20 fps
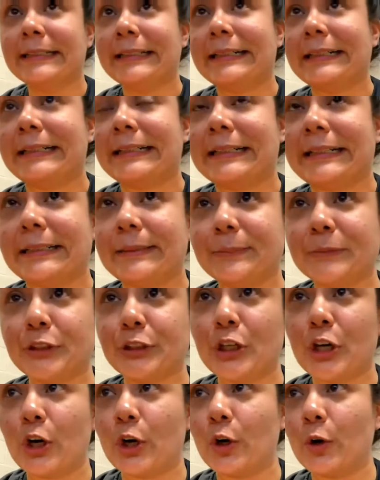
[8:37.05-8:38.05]
You
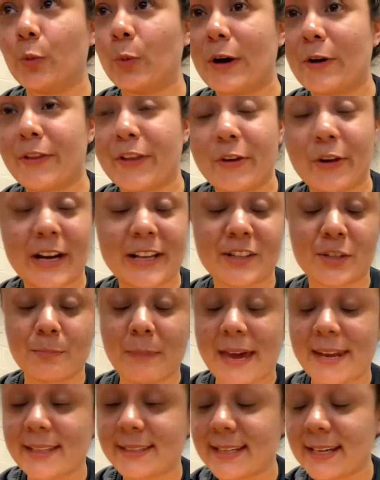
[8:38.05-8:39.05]
know, whether it's
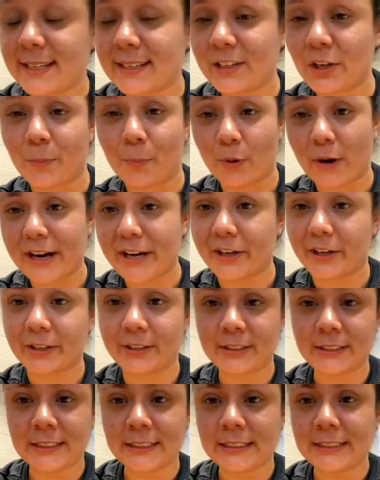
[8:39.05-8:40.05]
meditating or prayer,
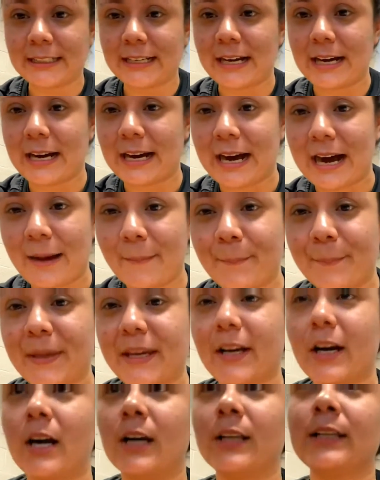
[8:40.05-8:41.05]
I'm
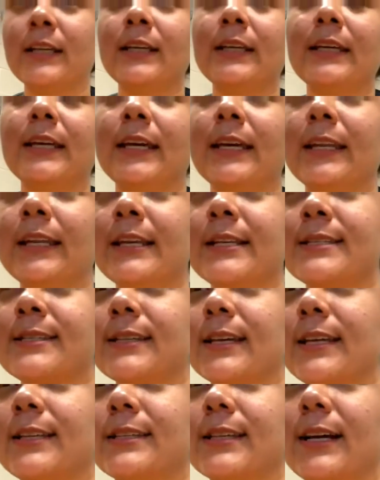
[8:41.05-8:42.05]
big on it, and
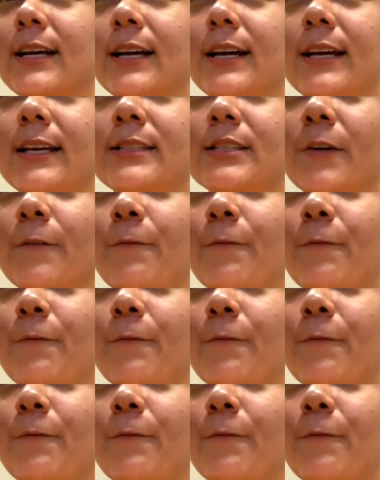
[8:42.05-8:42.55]
it's a